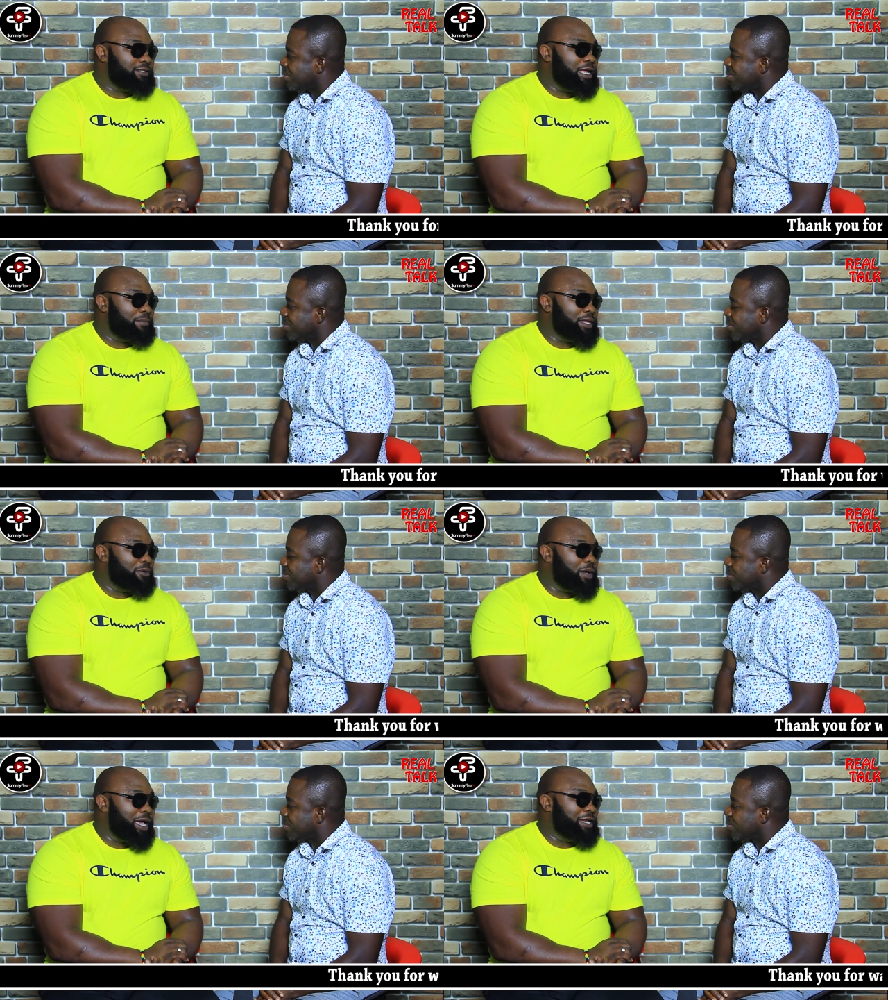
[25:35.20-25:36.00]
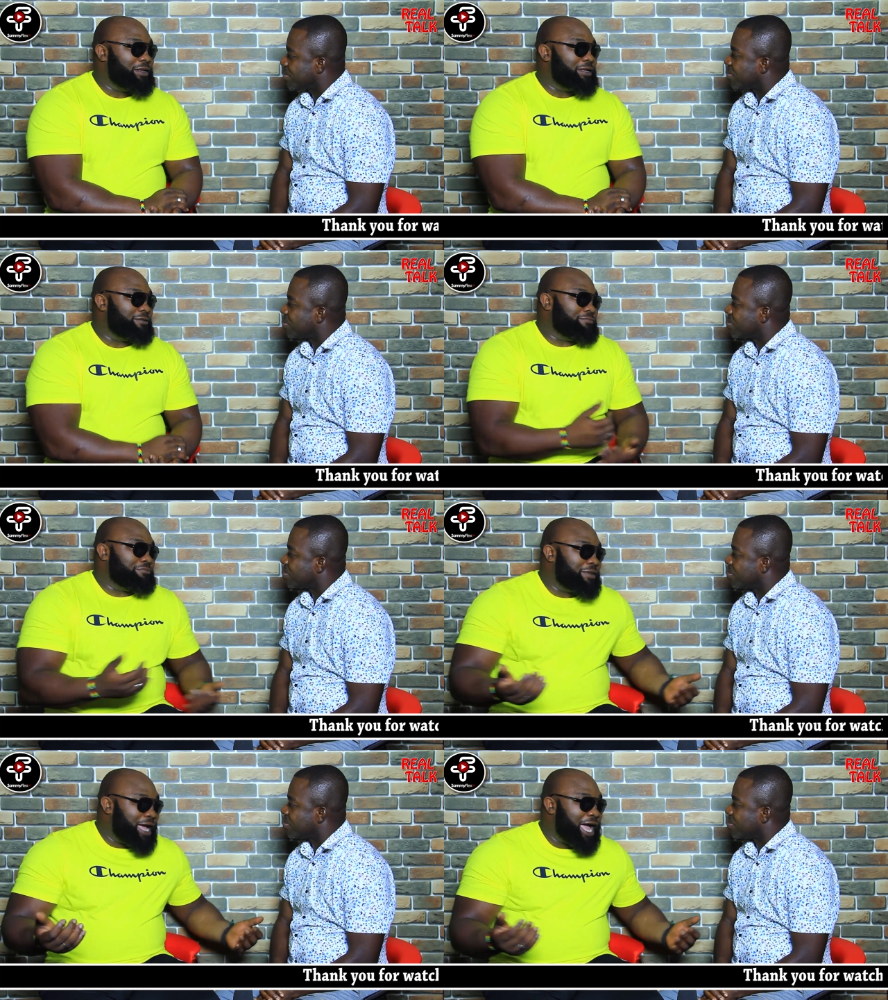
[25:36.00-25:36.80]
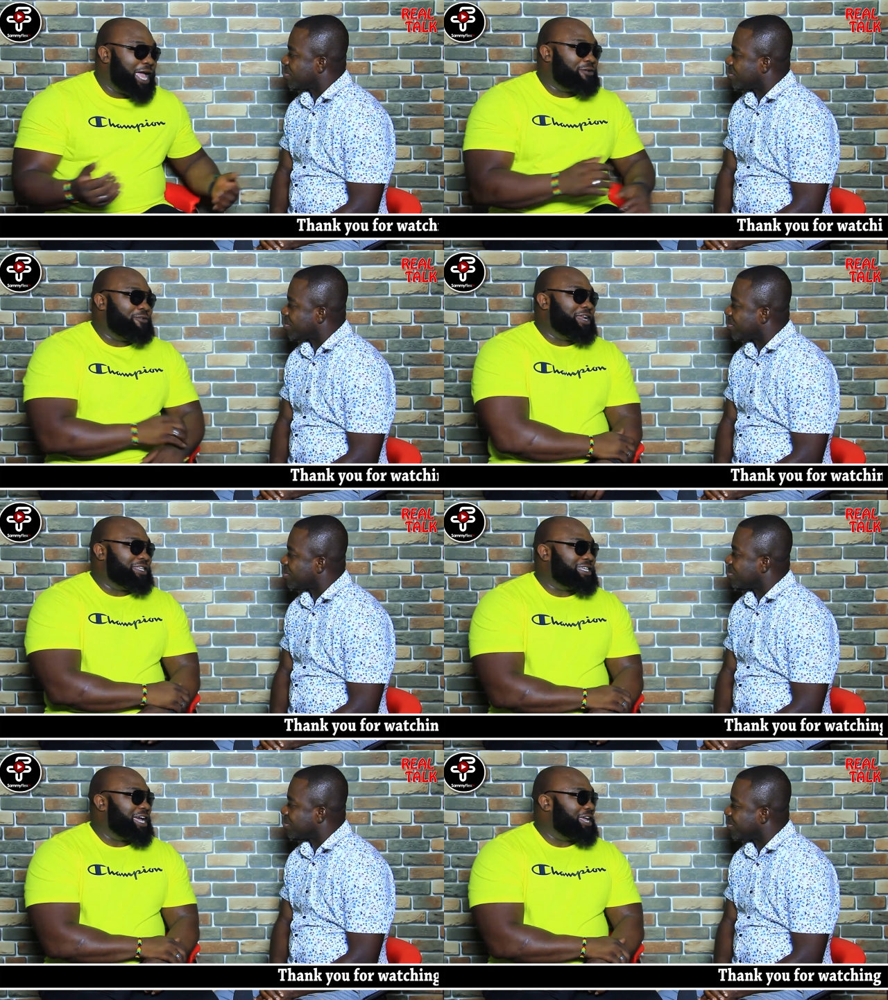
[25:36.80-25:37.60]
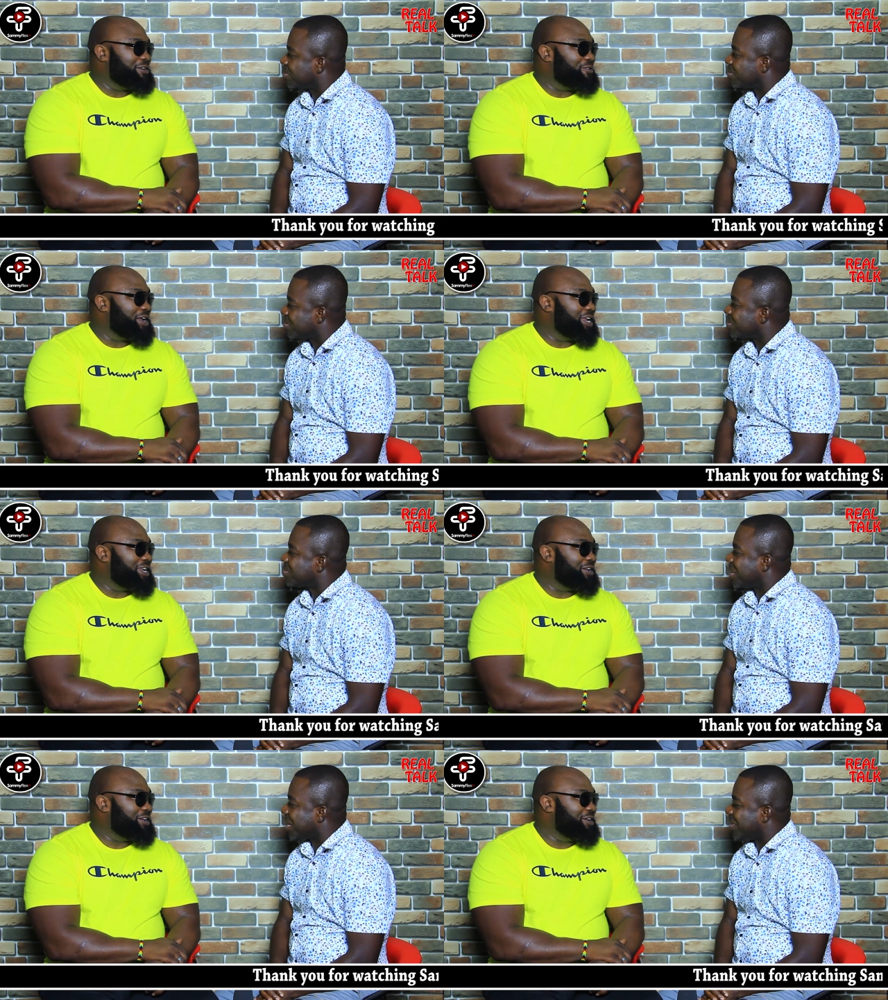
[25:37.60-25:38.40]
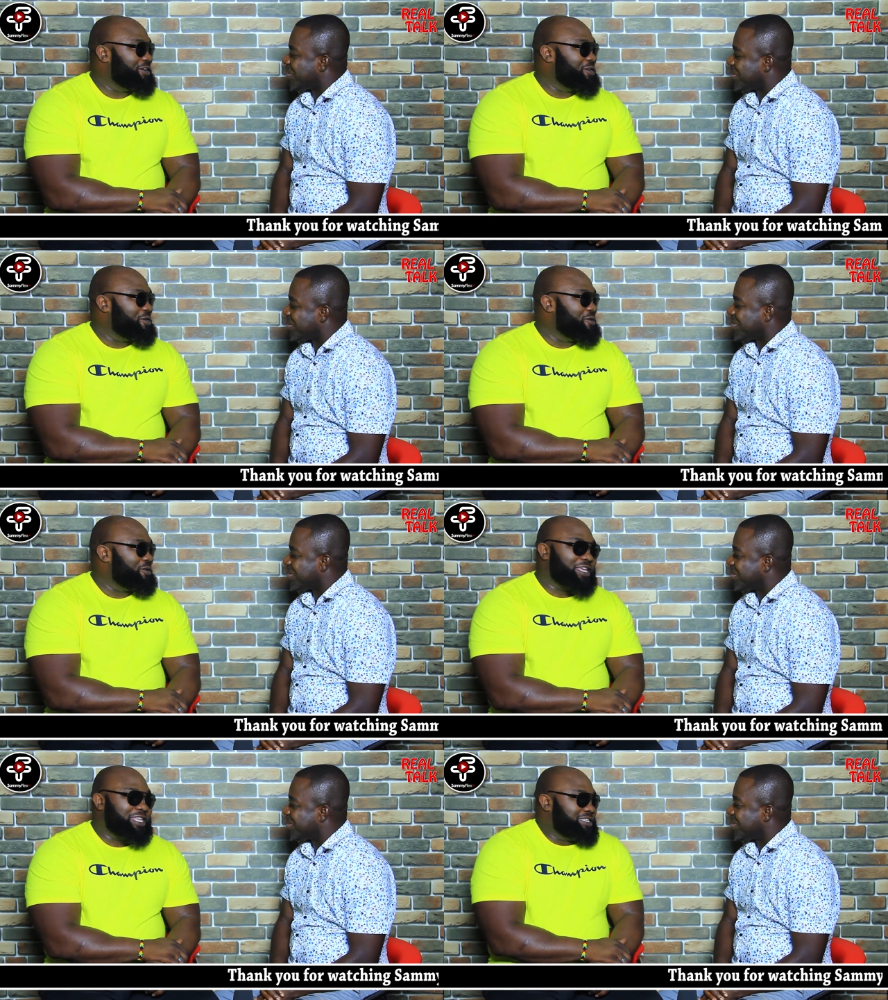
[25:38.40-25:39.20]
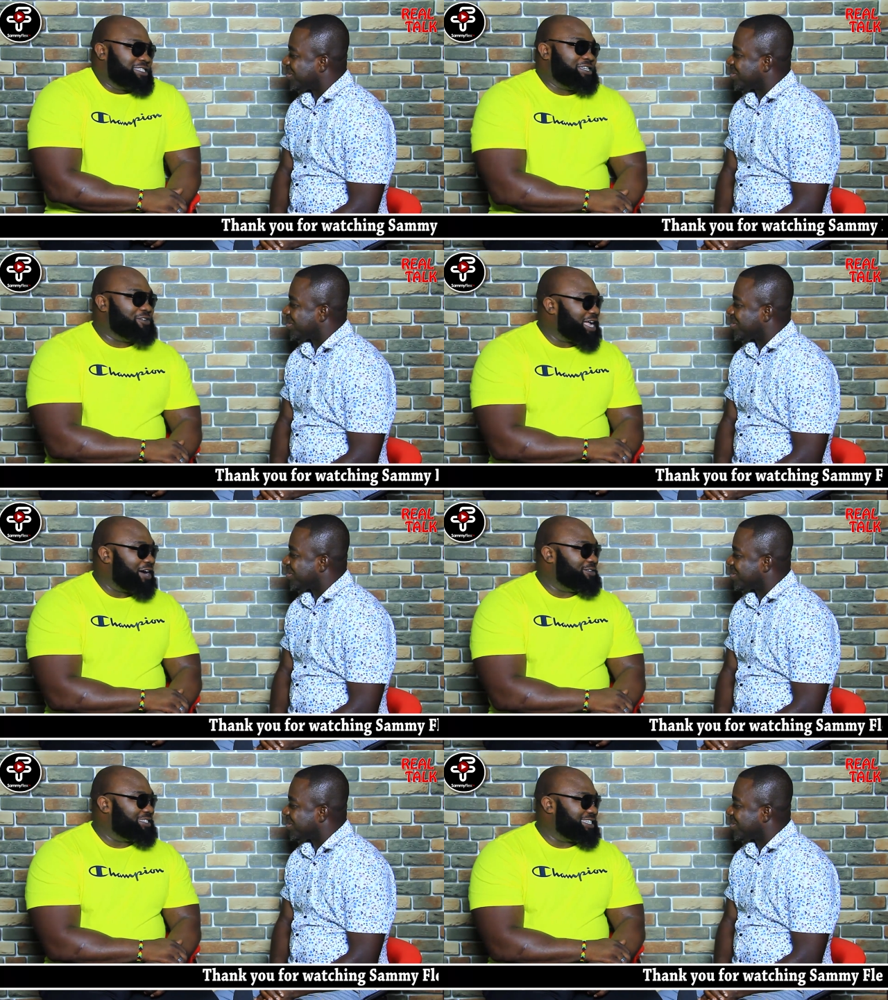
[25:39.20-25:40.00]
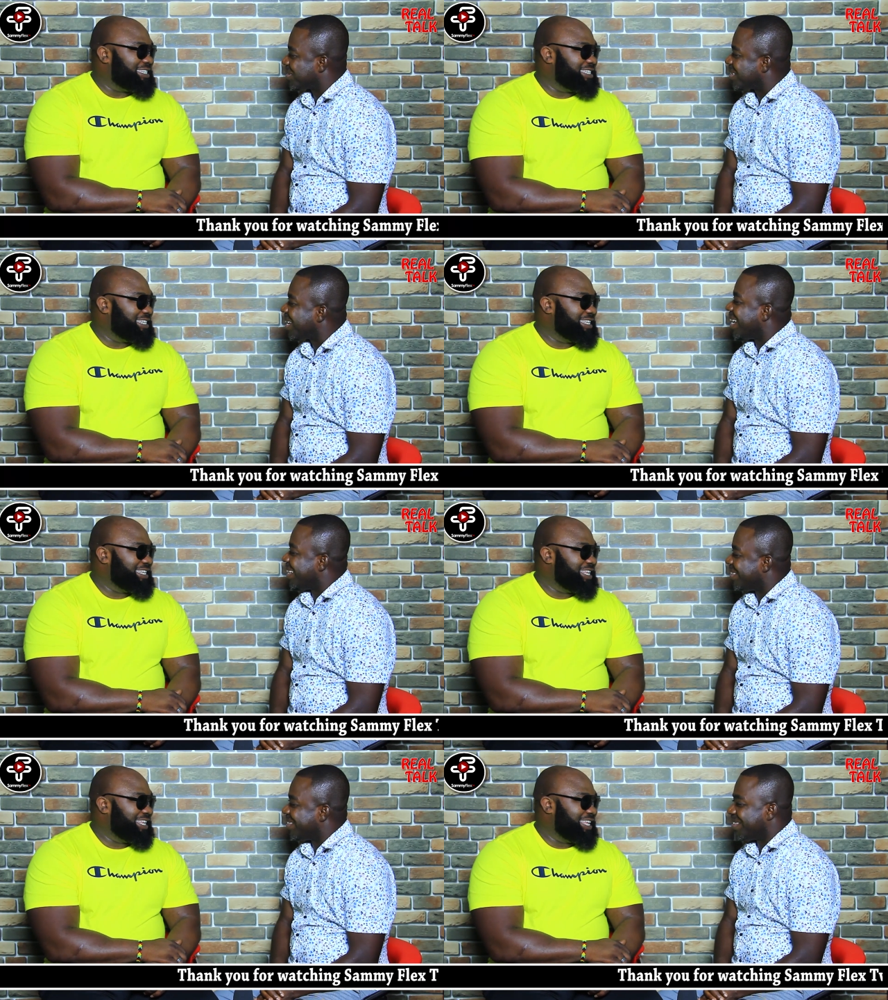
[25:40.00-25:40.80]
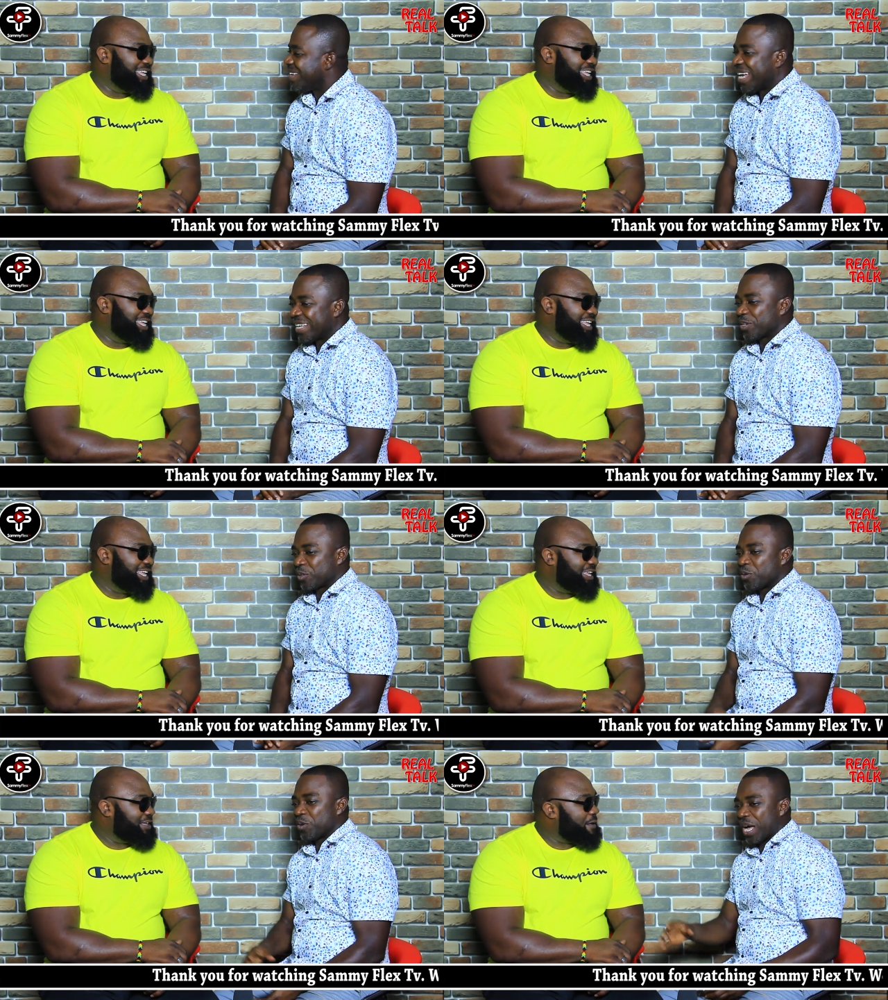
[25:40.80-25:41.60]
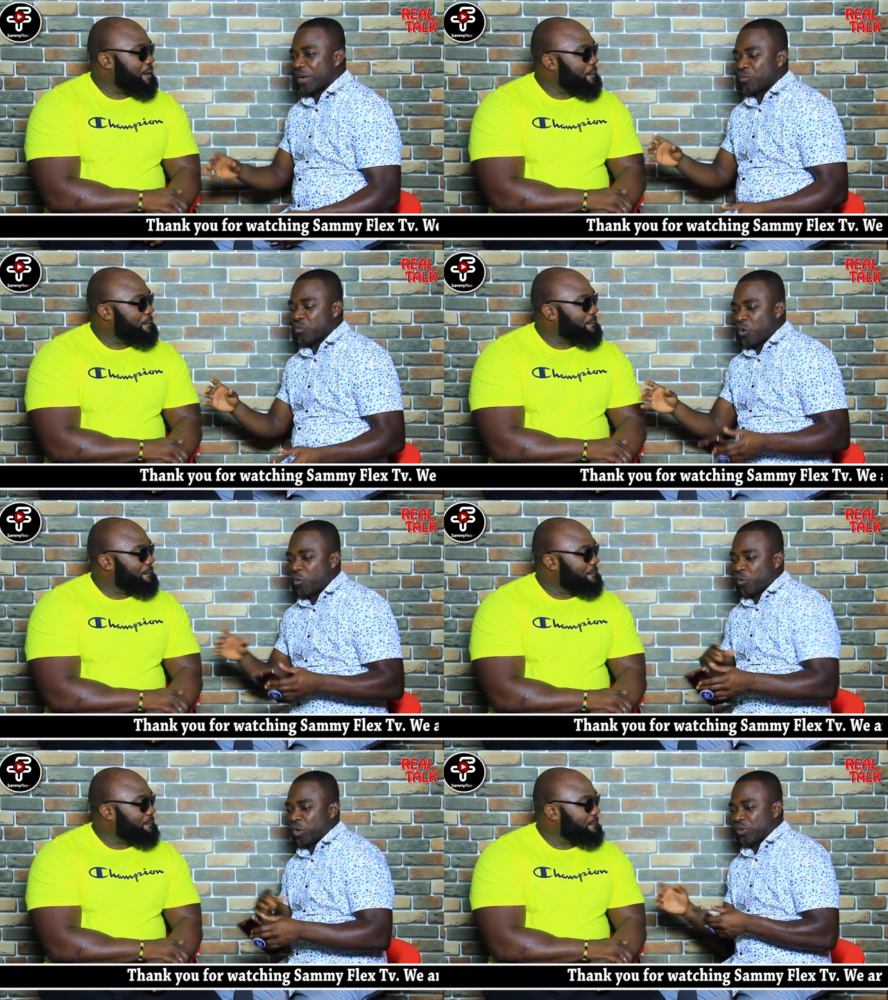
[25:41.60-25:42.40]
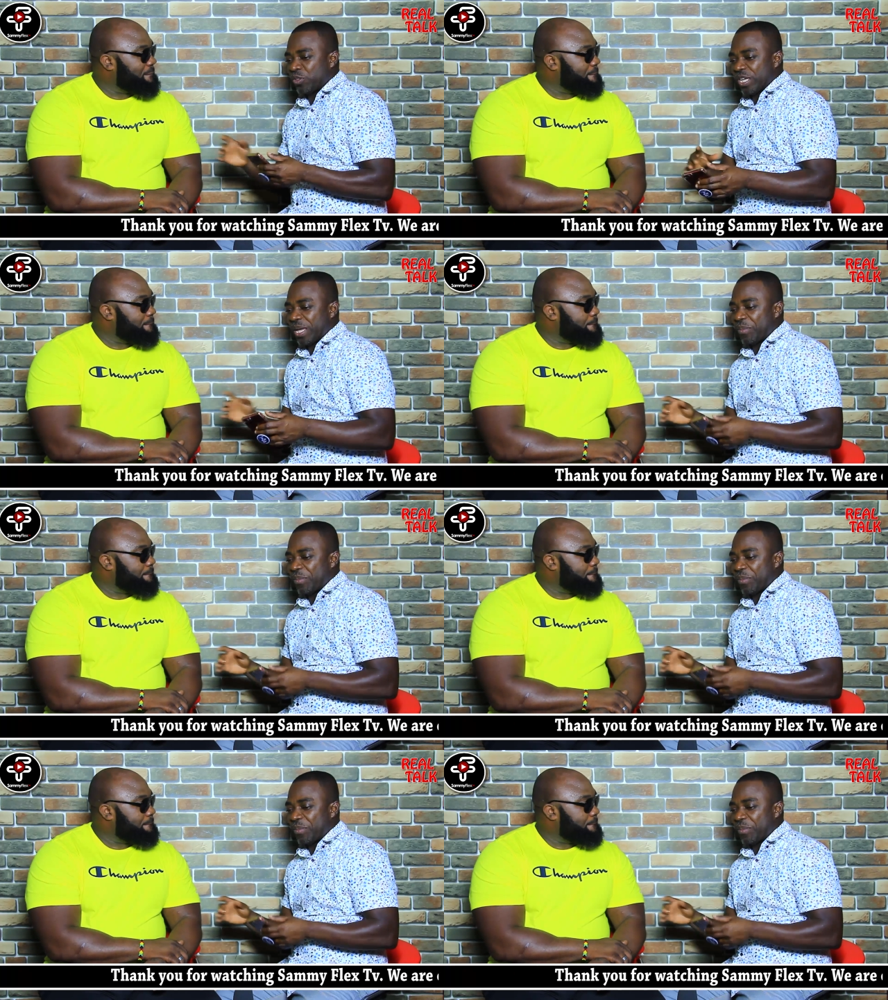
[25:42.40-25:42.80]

Speaker 1: them anyway. And high grade is high grade. I know. Still counting.
Speaker 2: I know. so, so uh, what, what, do you think